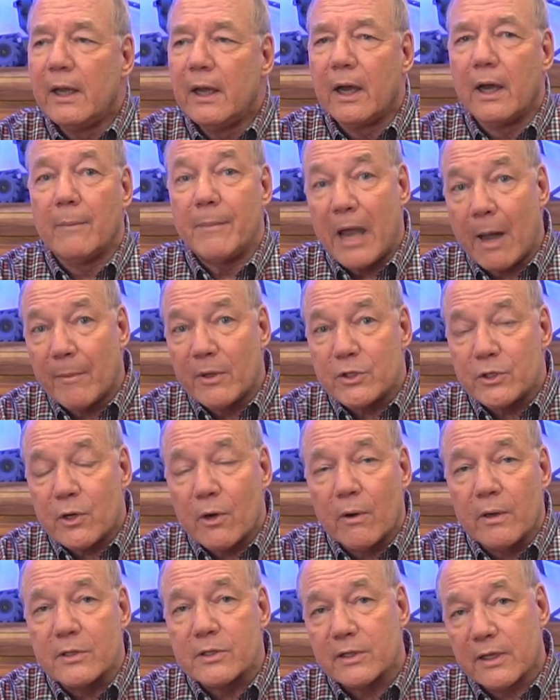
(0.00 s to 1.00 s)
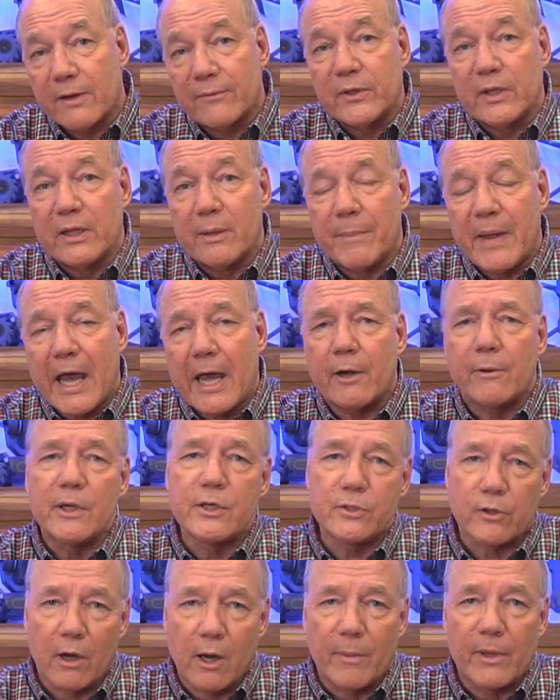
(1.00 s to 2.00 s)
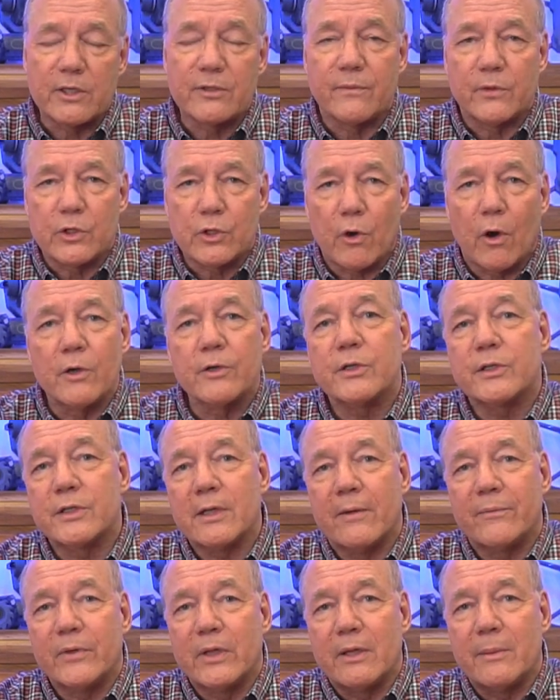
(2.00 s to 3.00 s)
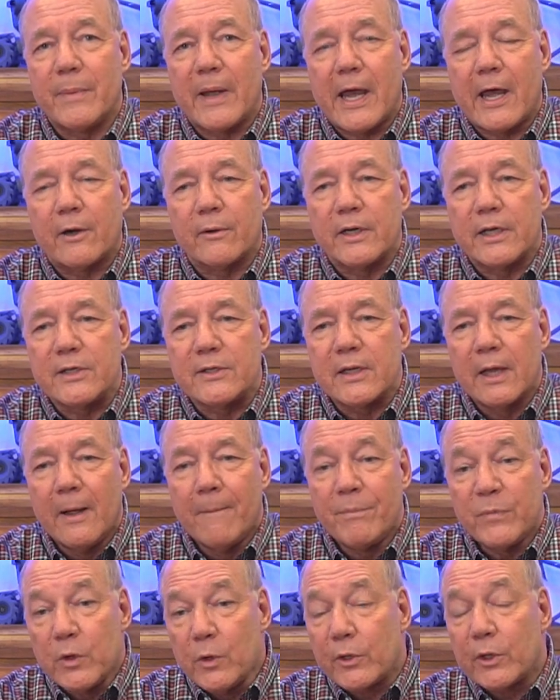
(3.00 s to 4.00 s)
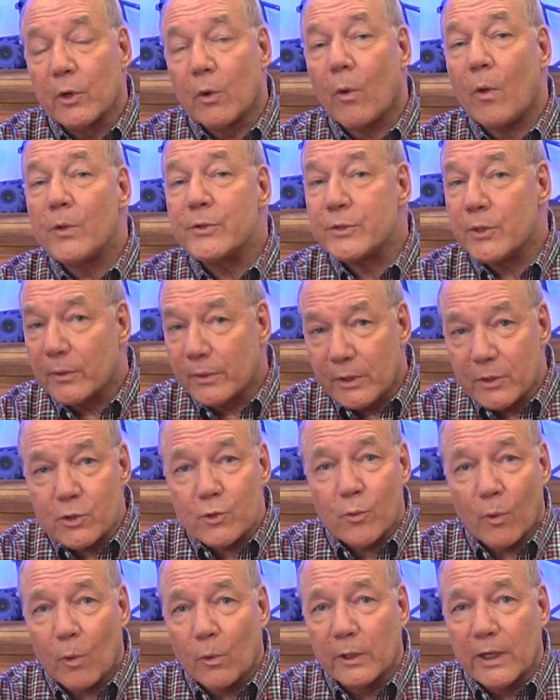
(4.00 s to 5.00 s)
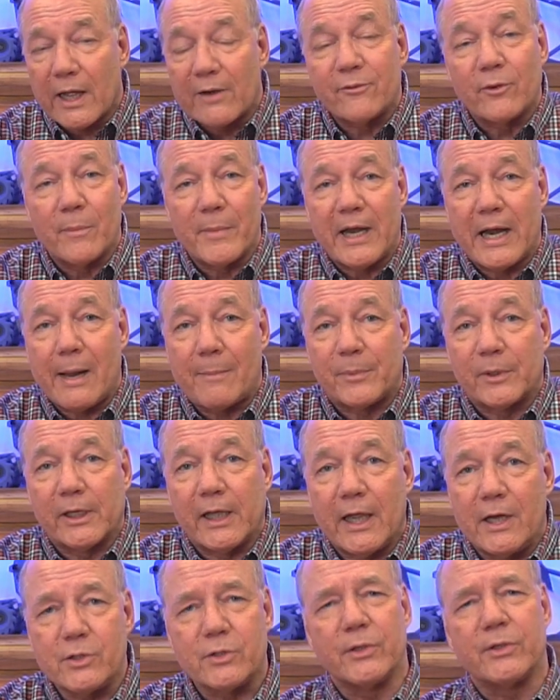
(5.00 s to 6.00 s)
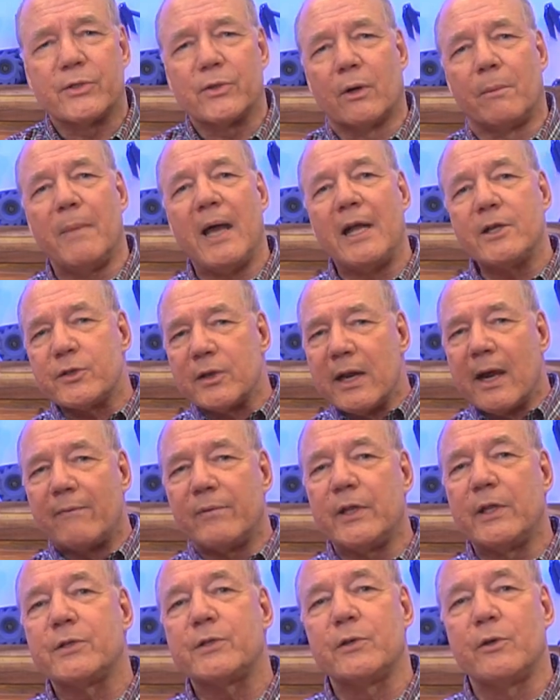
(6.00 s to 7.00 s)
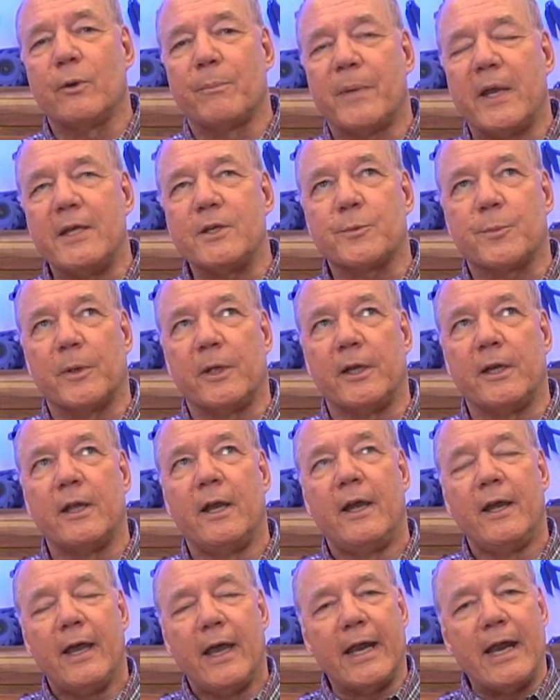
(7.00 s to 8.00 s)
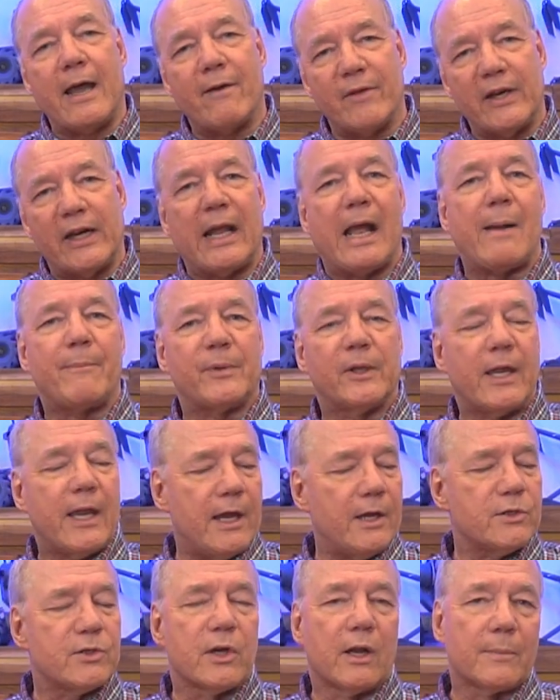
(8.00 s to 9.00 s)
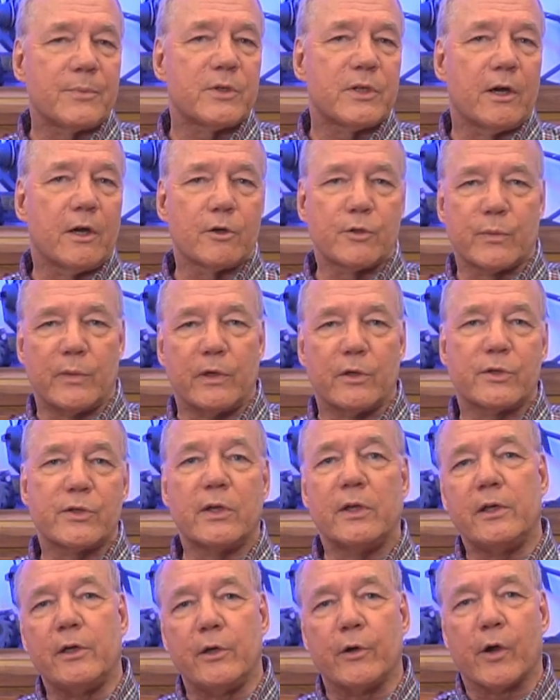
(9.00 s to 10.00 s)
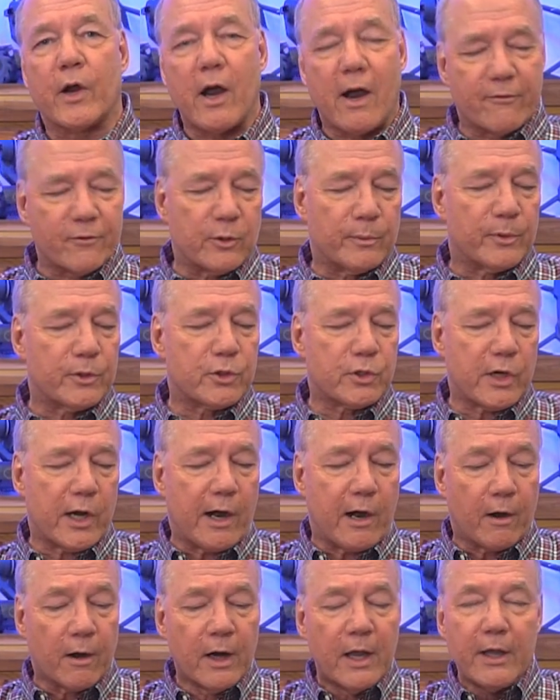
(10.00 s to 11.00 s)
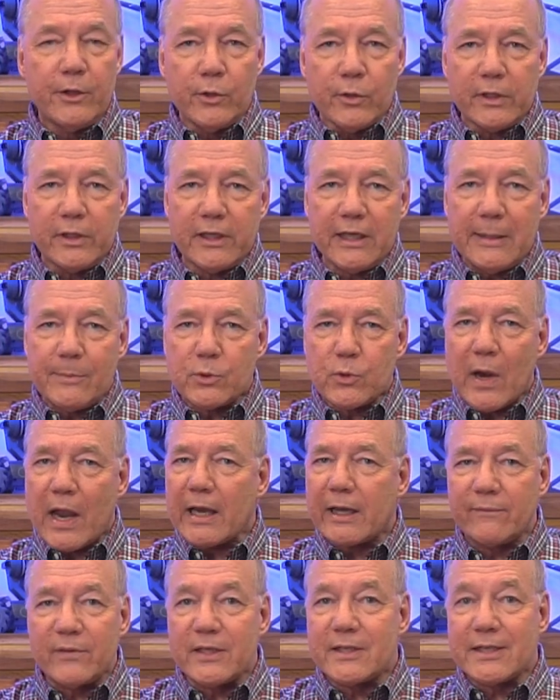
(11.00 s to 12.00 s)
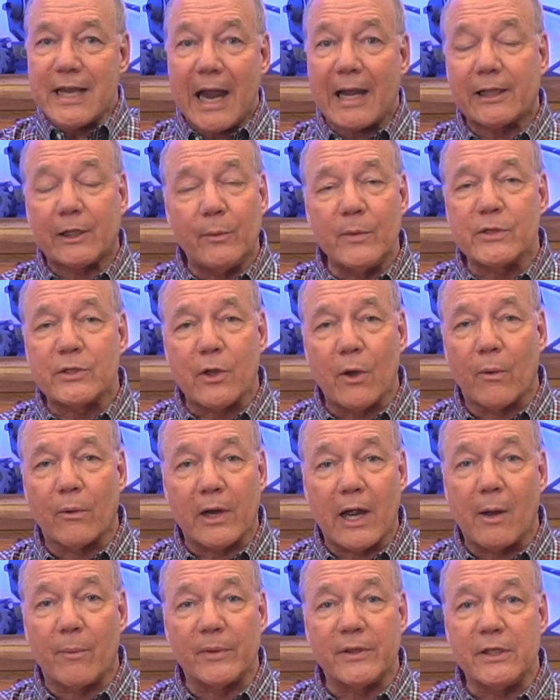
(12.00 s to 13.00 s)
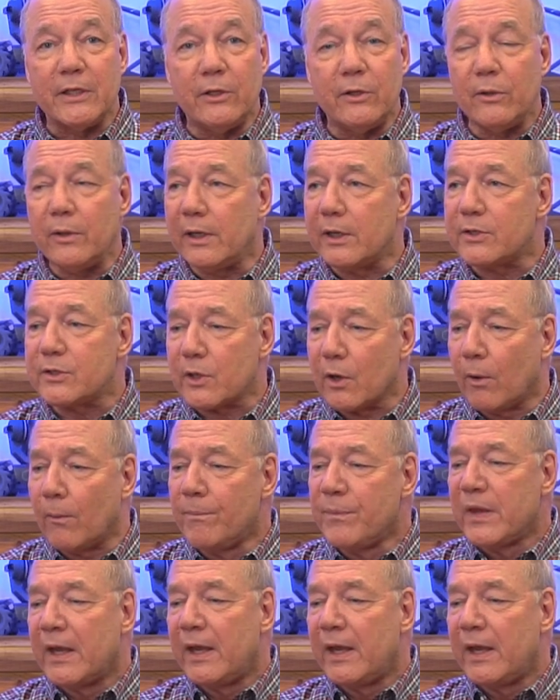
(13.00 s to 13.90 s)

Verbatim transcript: um, how much current's left in the batteries or how much of a charge is left in the batteries. You can also control that from an application. So imagine having this in your basement and having an application upstairs when you're sitting in your comfortable chair. You can keep track of exactly what's going on with the units. So